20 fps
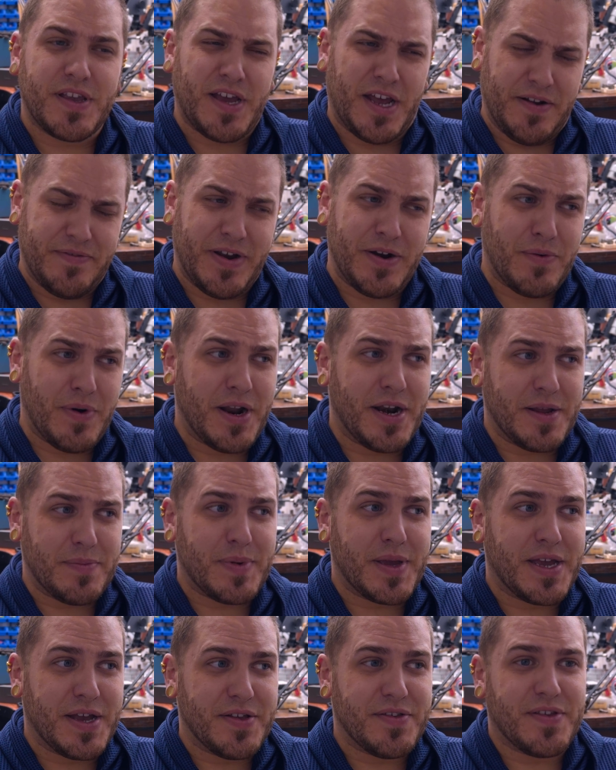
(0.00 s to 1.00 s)
kind of ironic
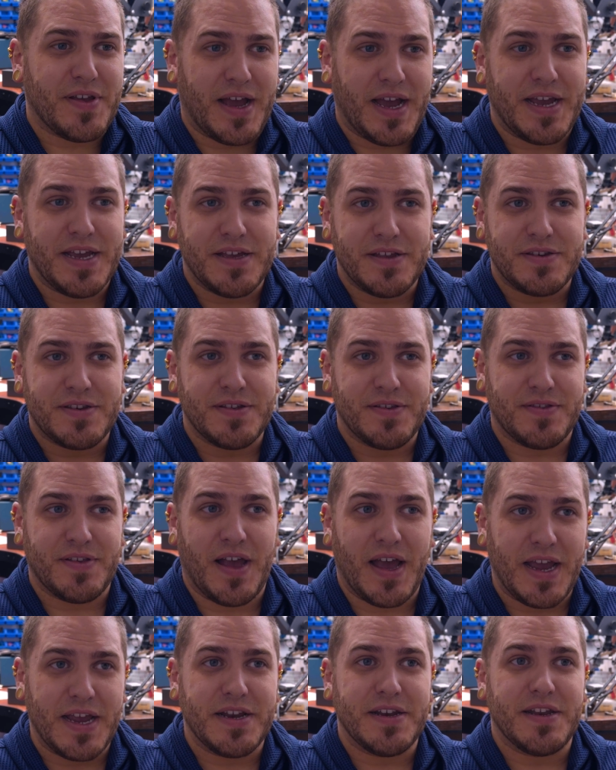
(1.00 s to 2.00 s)
because I
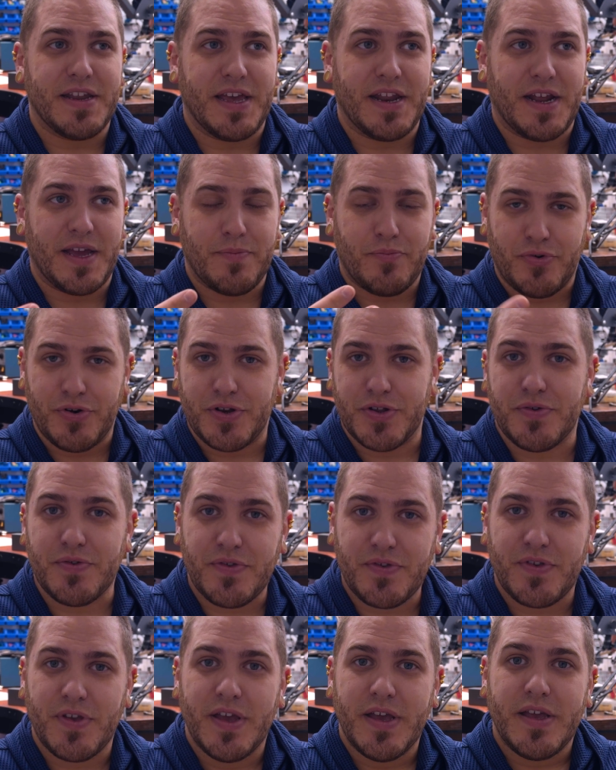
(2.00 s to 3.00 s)
design and I
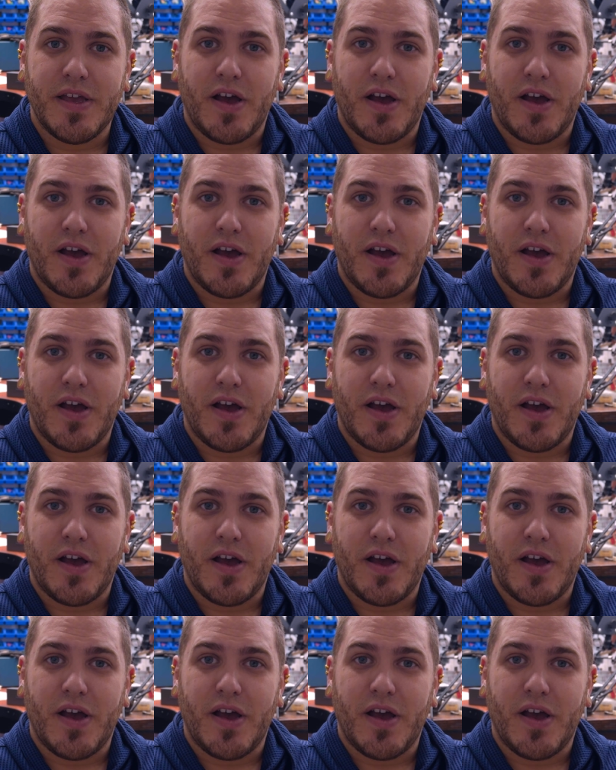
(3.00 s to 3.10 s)
produce